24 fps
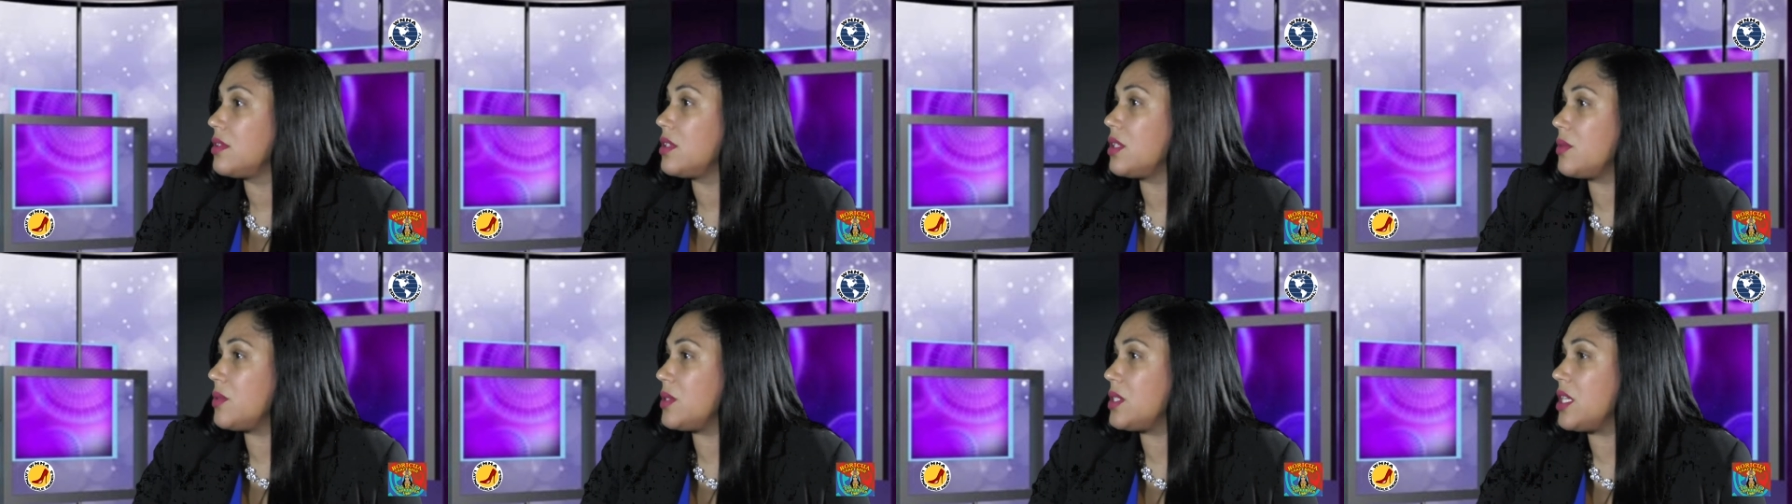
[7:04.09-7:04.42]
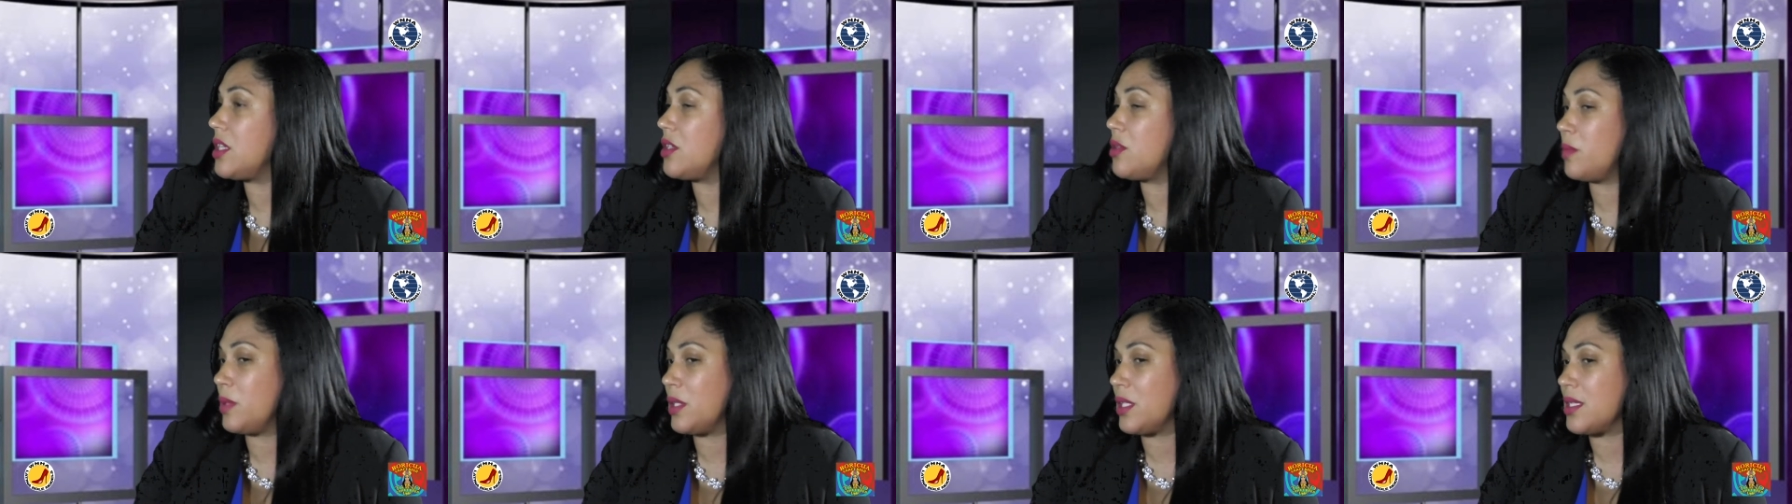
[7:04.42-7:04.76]
They would
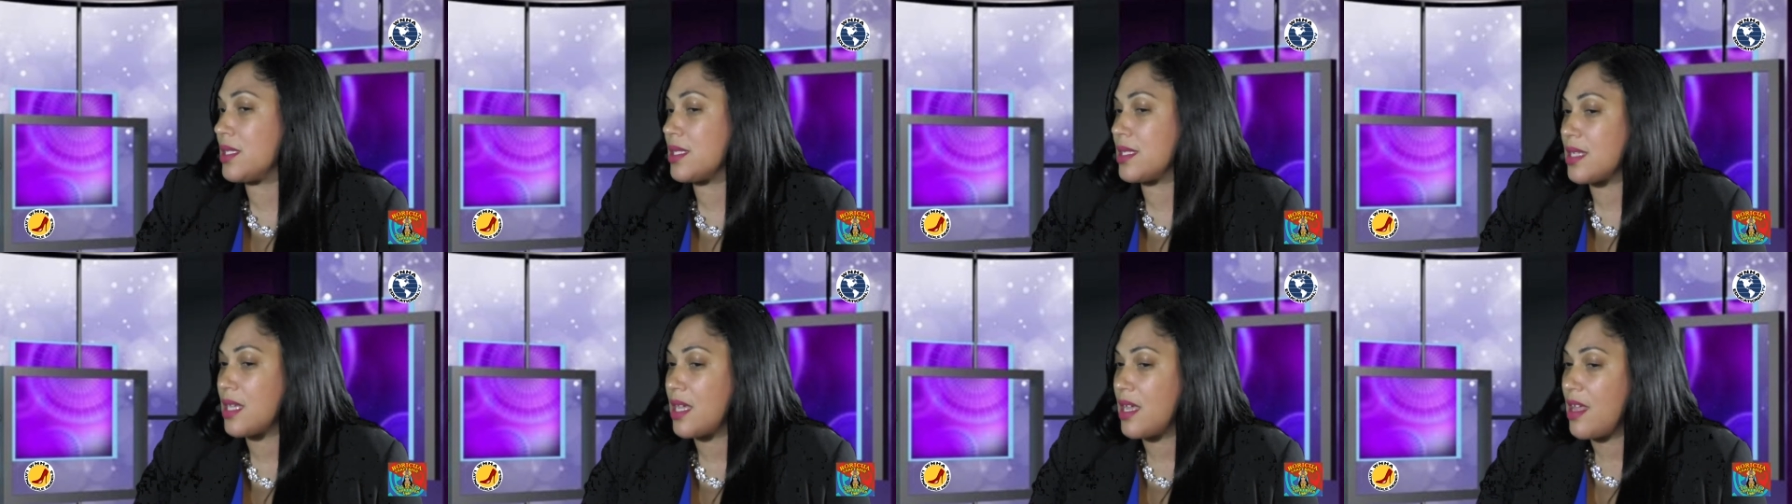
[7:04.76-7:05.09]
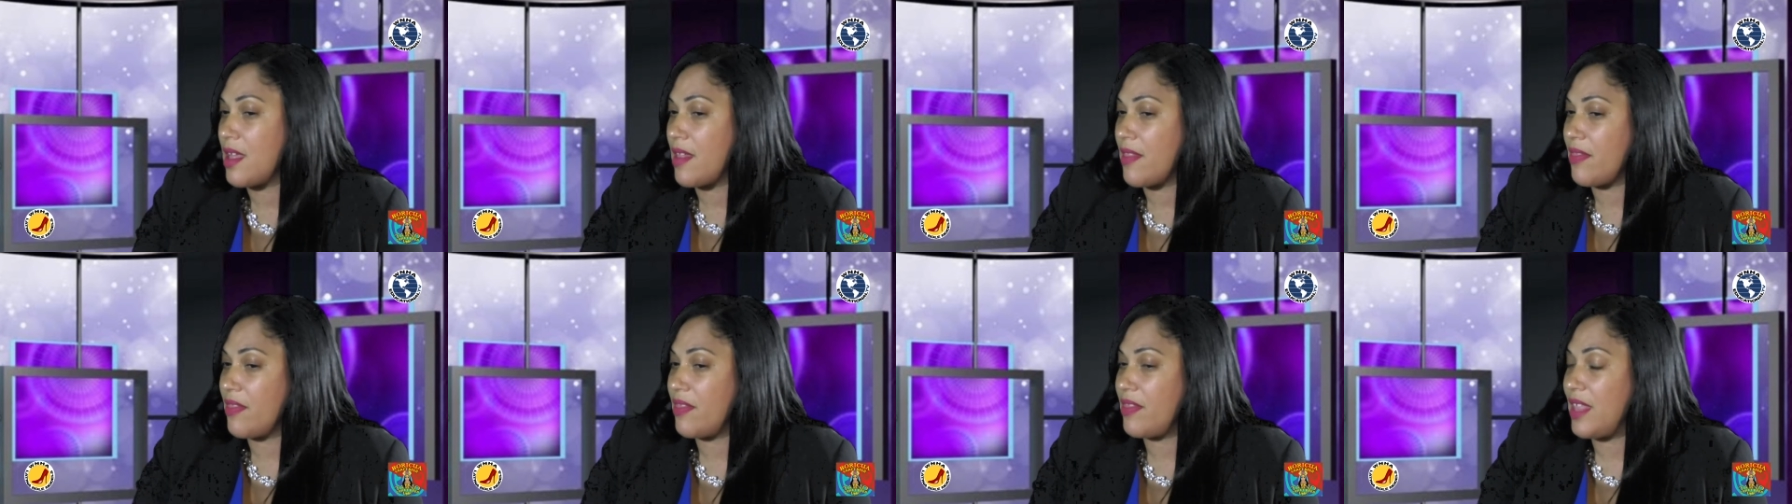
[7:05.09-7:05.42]
tell you because
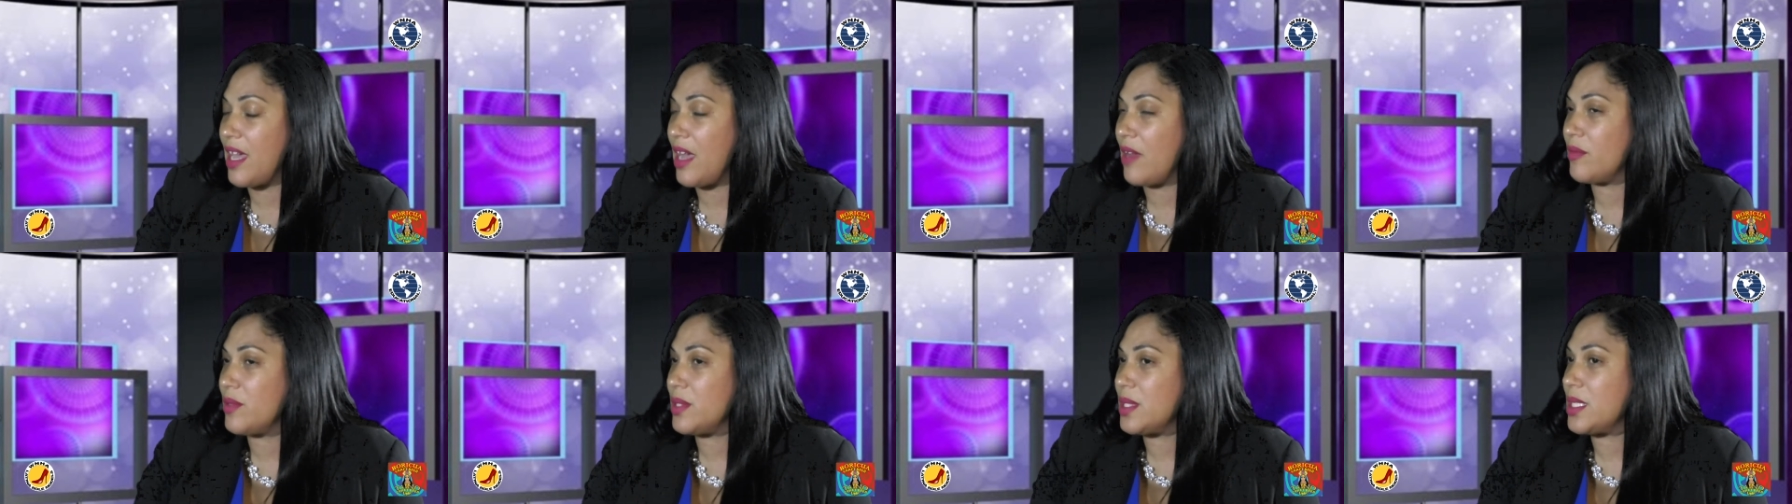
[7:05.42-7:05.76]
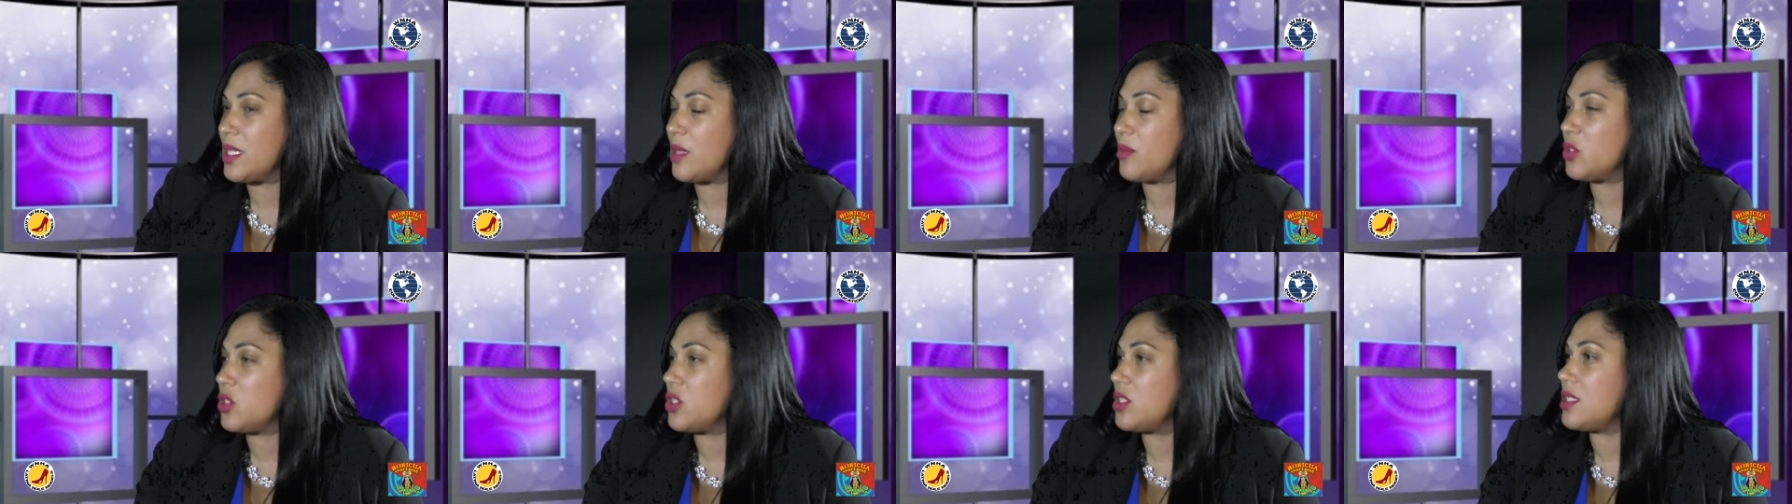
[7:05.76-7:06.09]
that
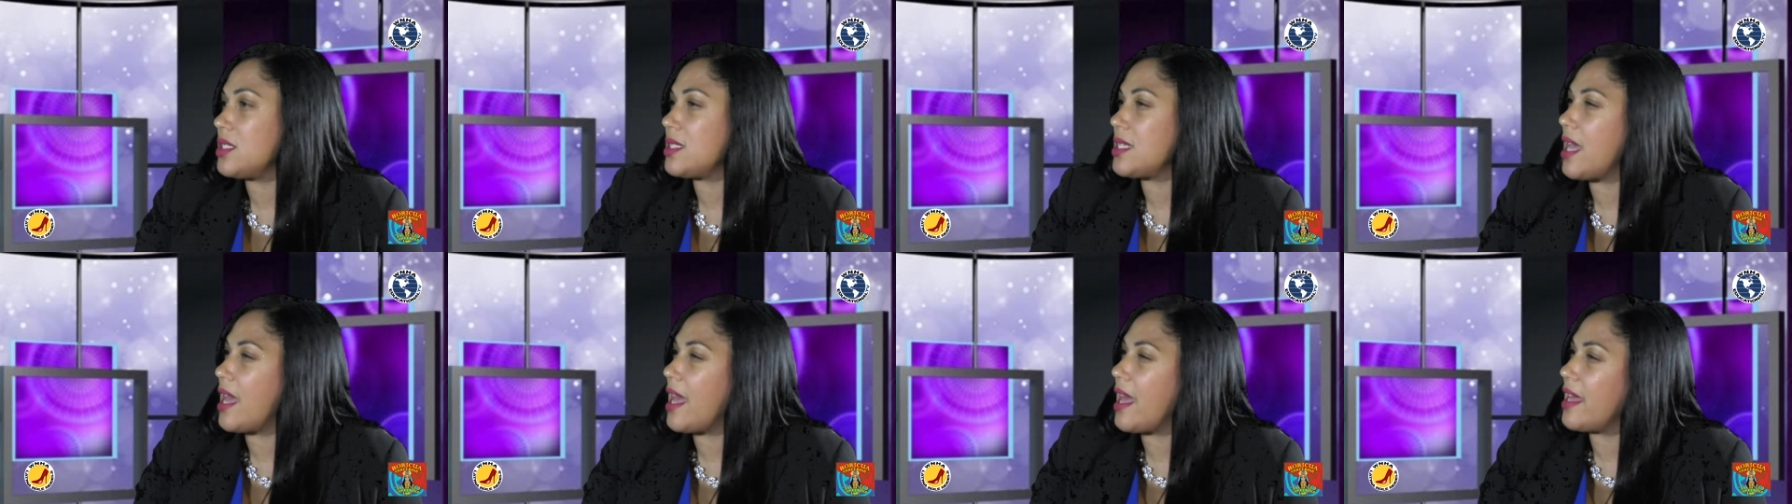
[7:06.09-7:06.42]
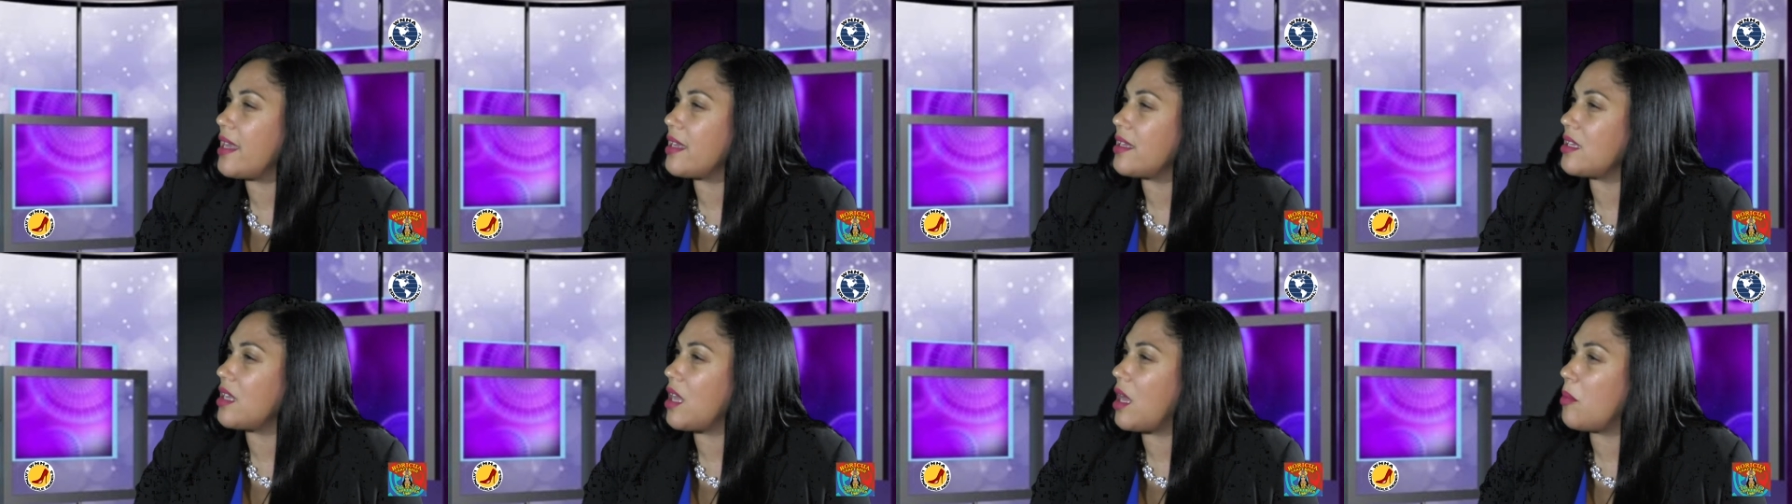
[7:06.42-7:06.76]
receptionist
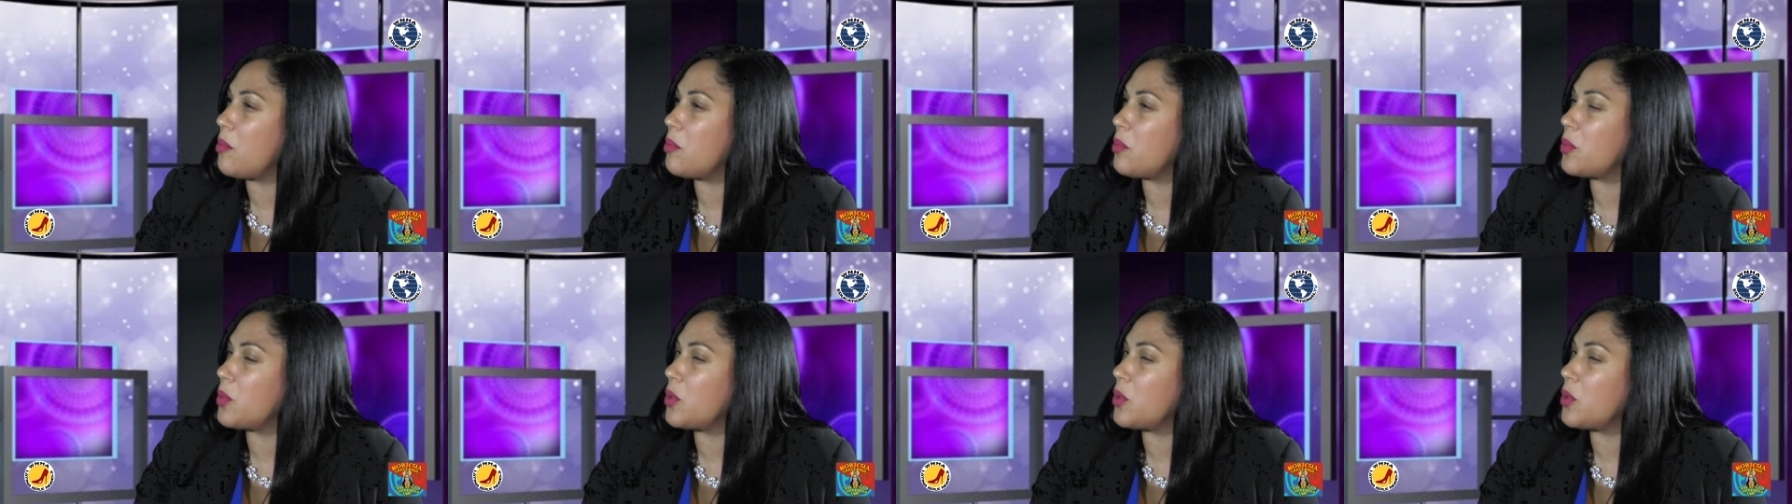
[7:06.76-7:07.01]
had a